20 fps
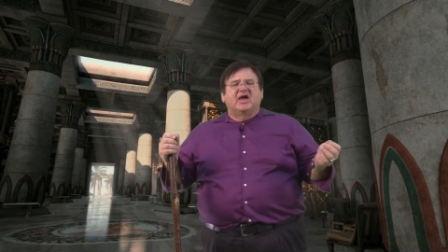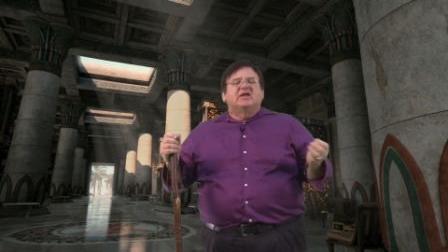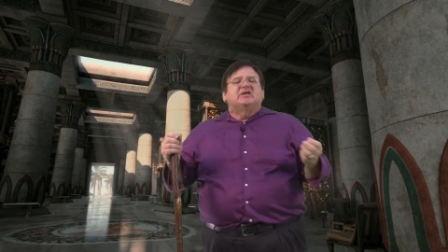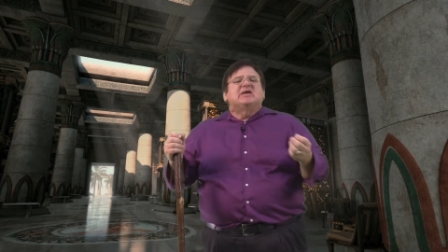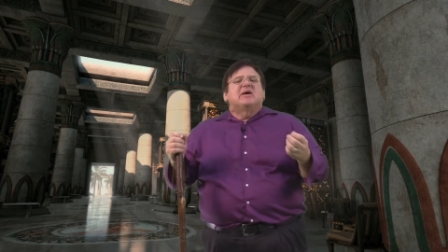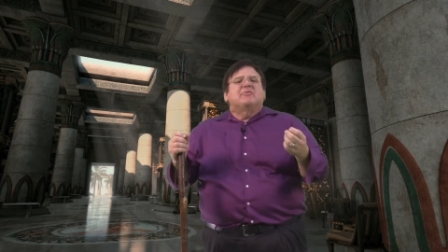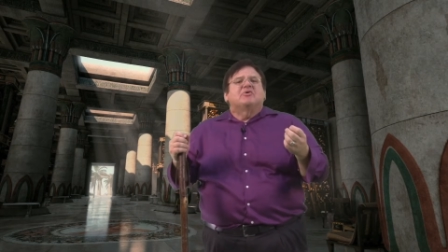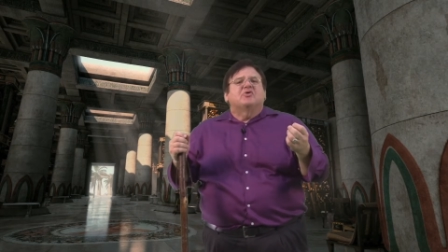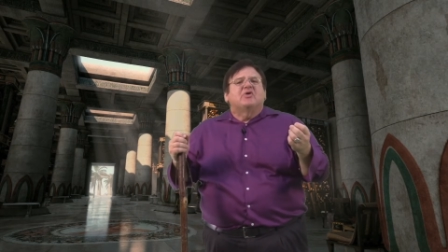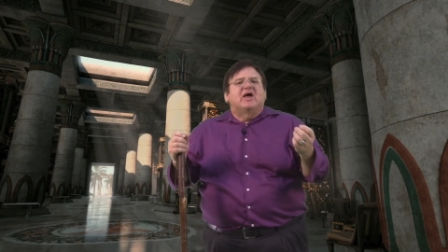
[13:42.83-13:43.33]
A
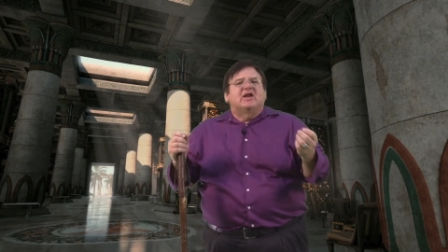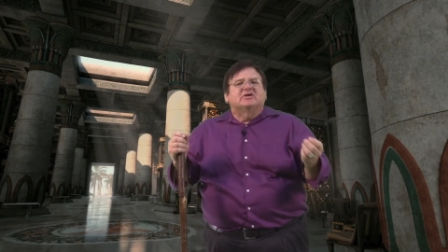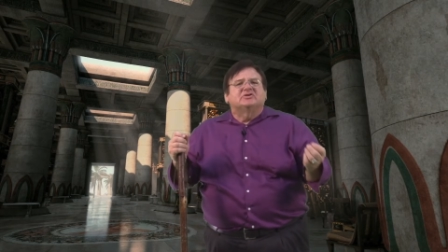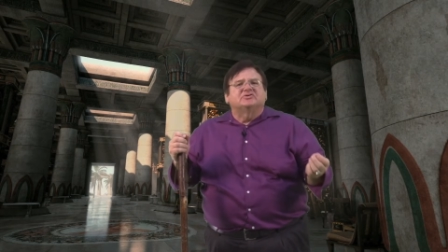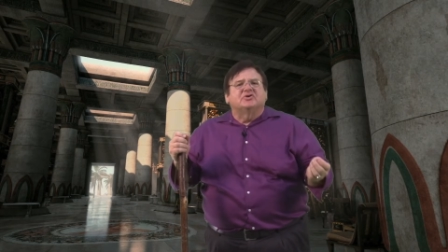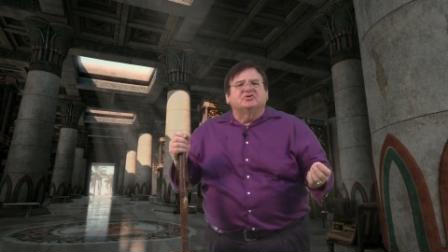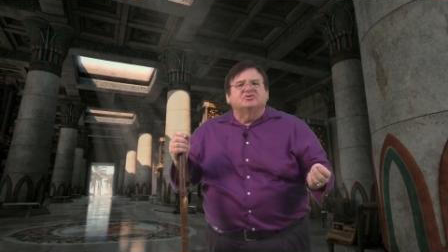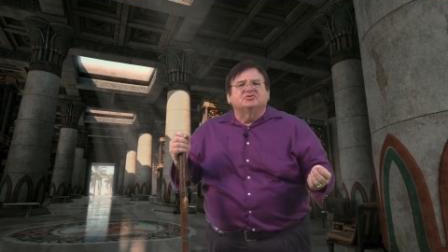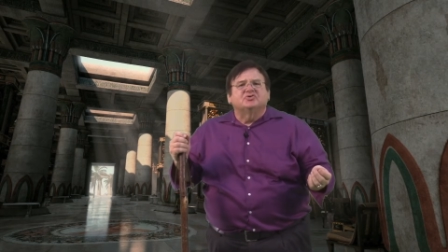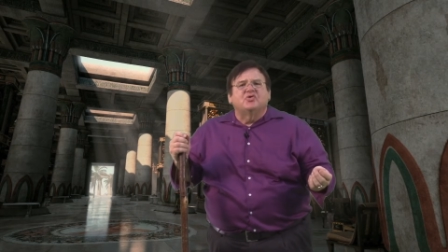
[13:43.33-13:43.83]
democratic
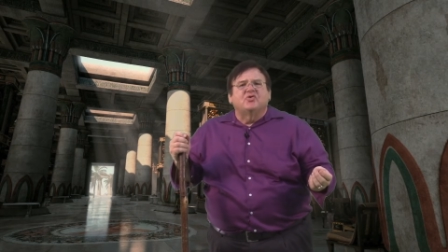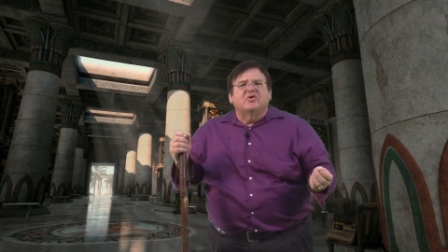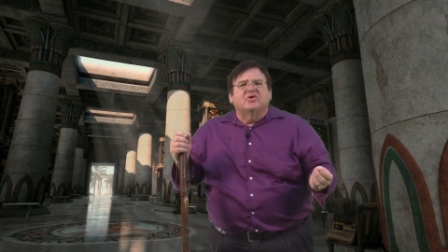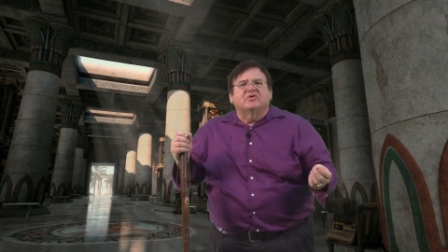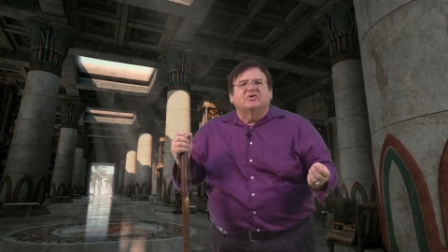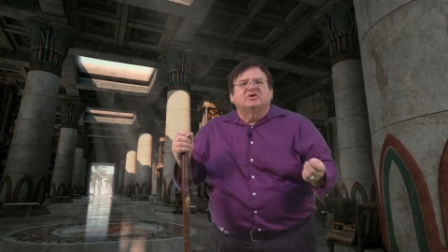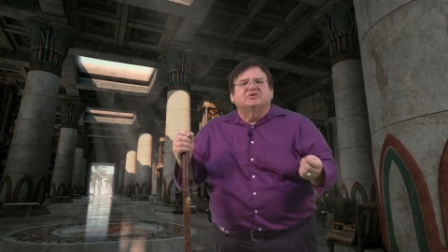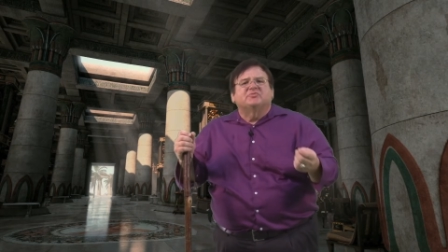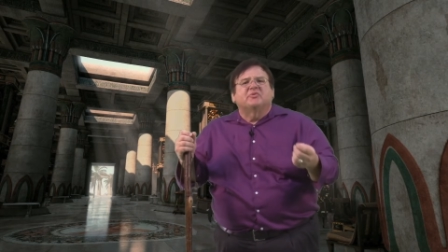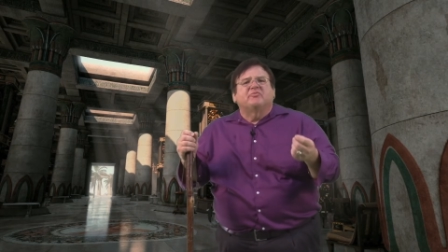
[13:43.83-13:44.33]
social
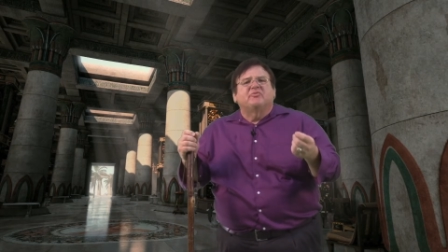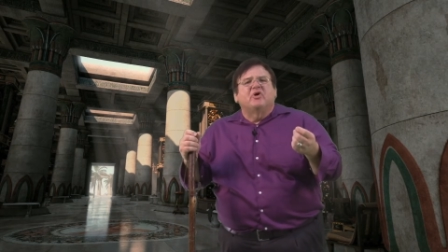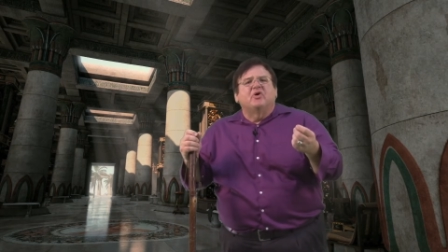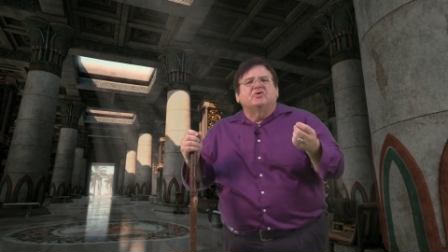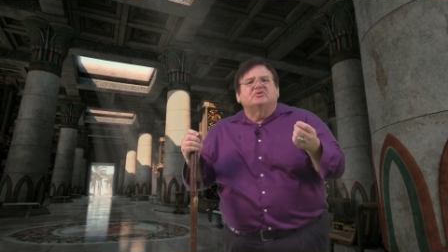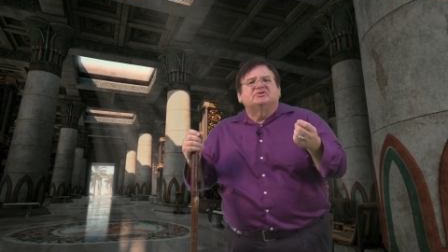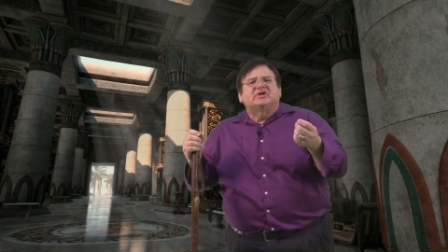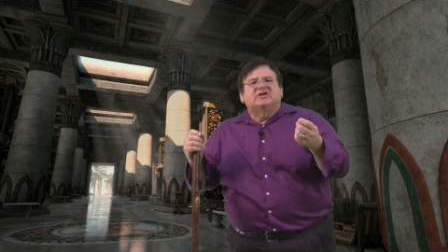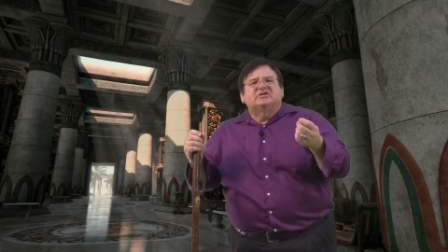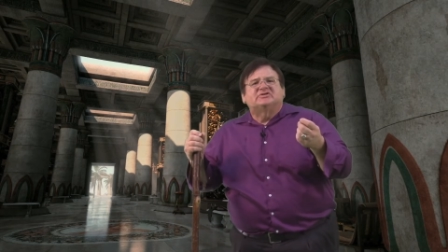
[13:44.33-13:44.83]
order is
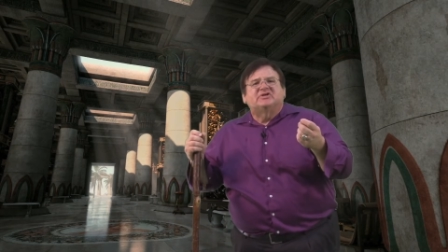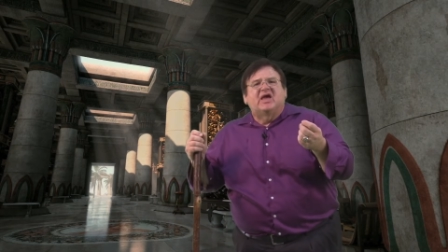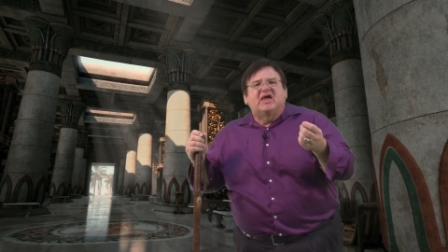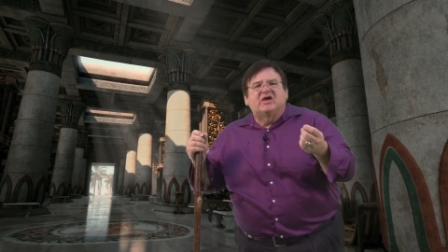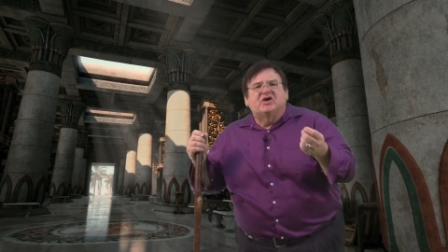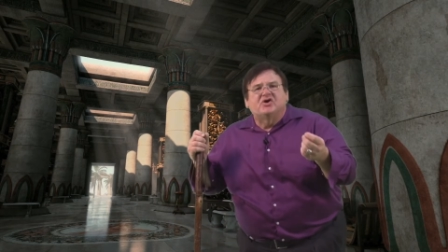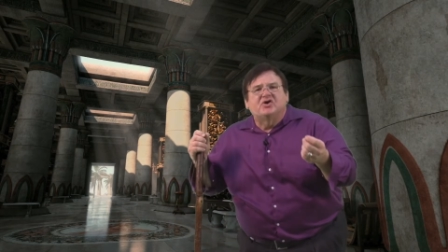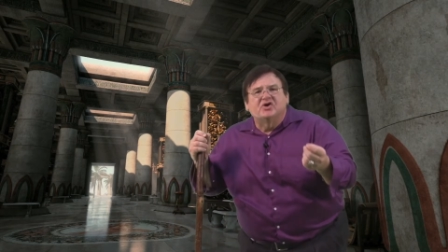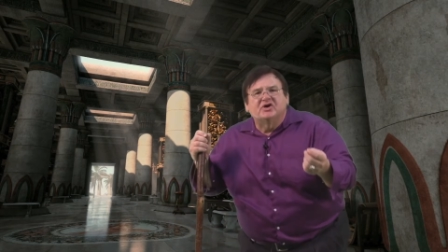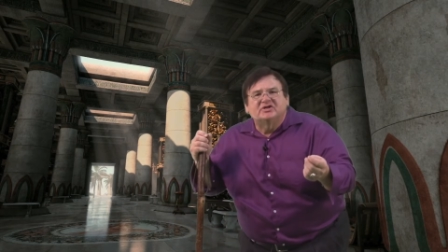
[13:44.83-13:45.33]
proposed as
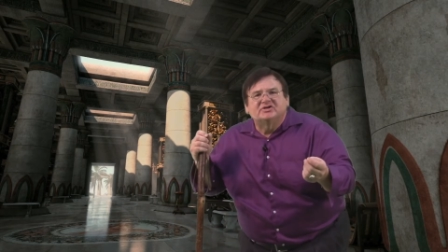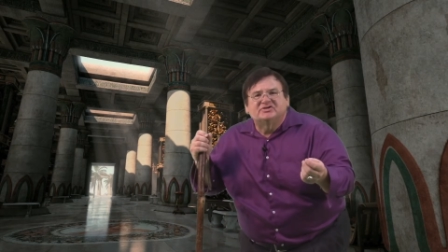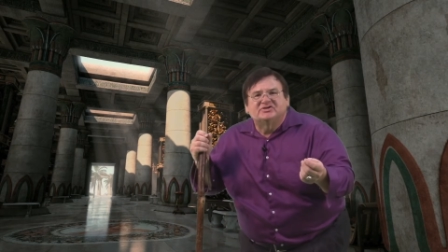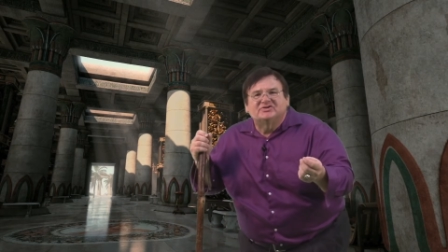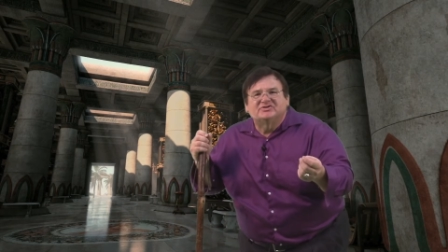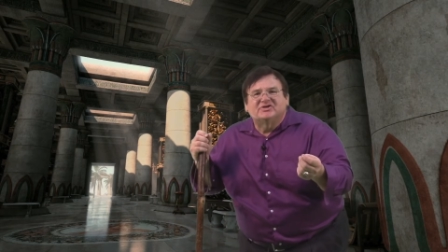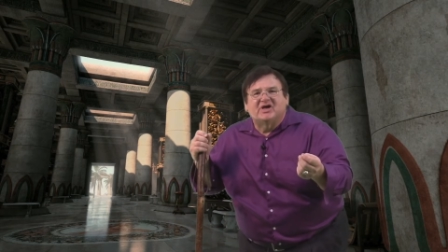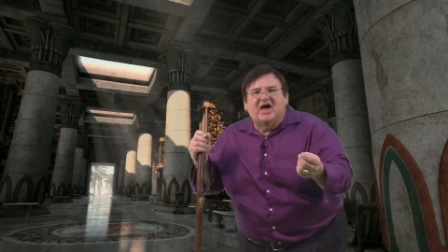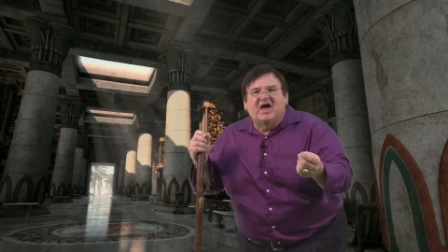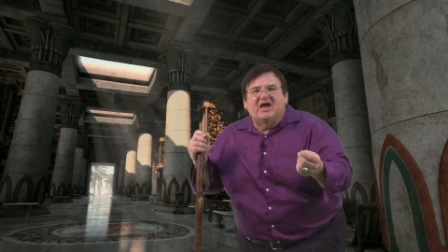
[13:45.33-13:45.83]
a good
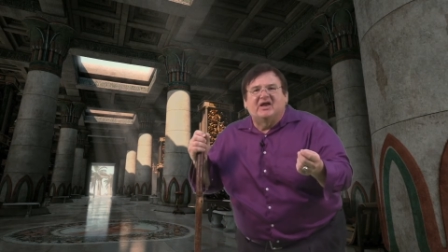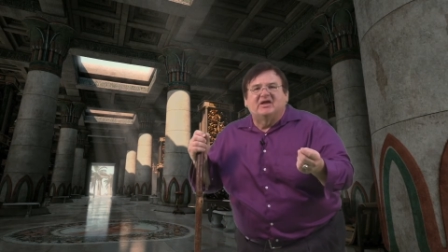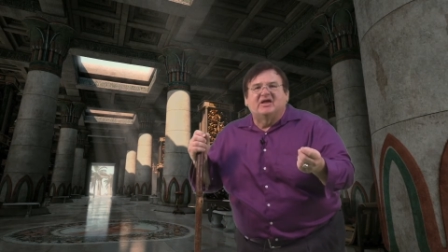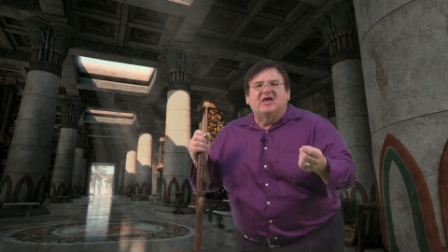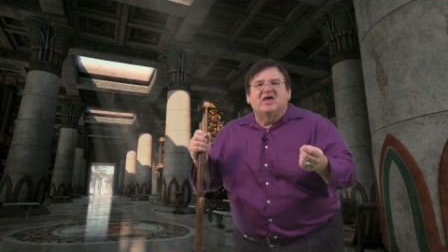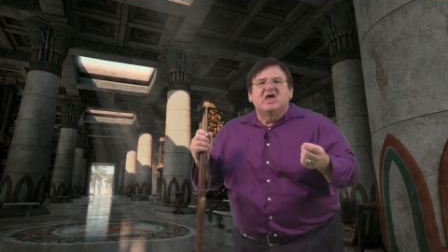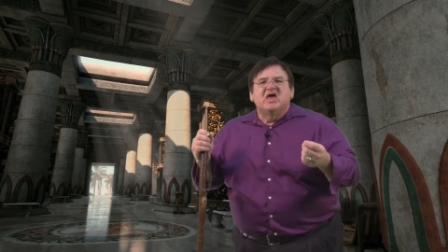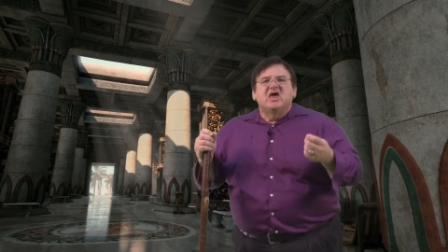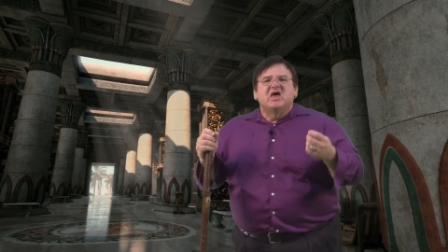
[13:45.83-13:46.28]
society,